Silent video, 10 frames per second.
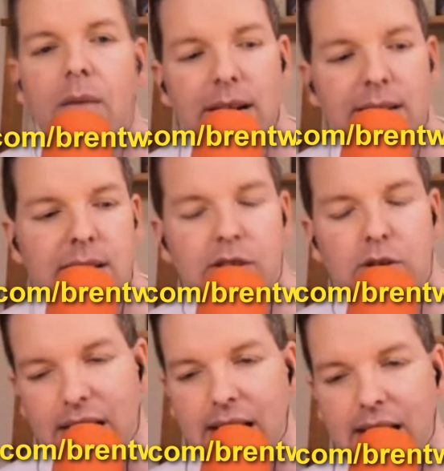But
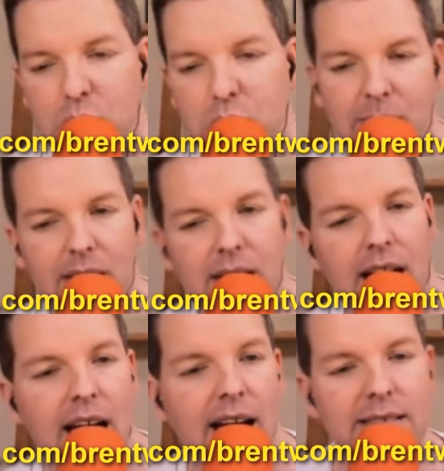you can tweet me
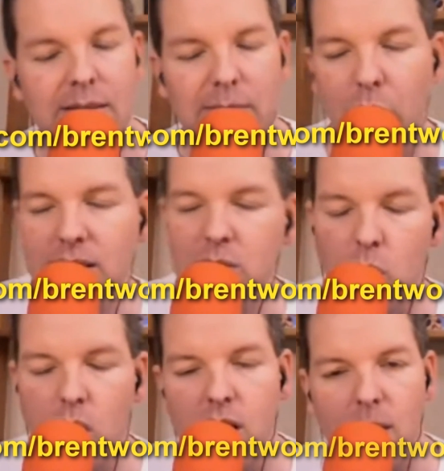at Brent
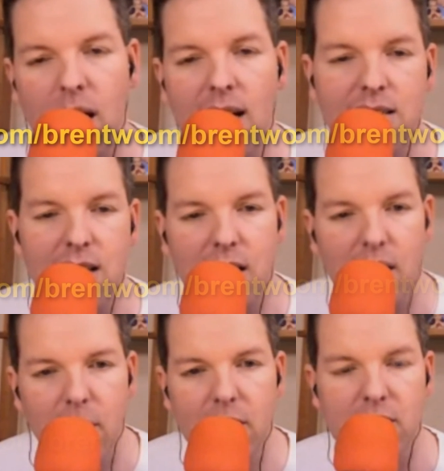Wolgamott, and
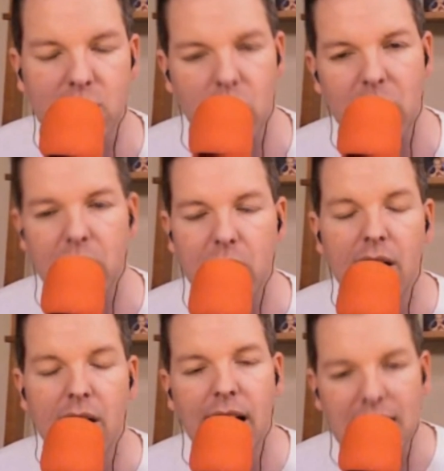I'll put the Twitter
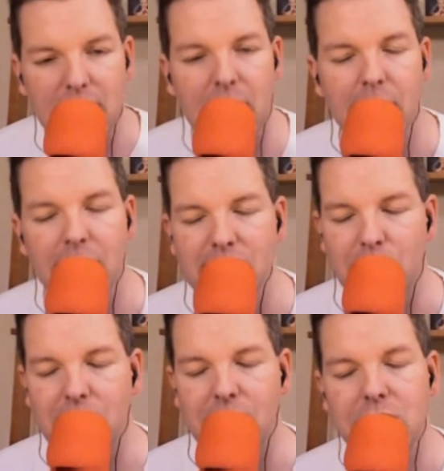at the bottom of this
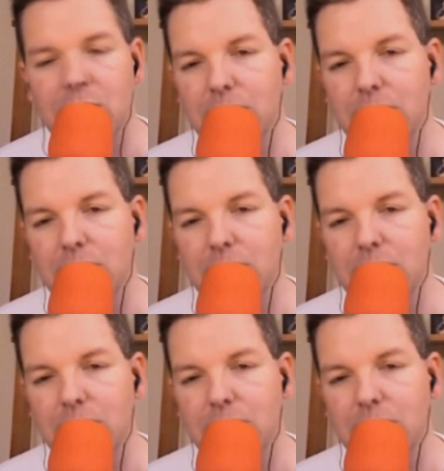page.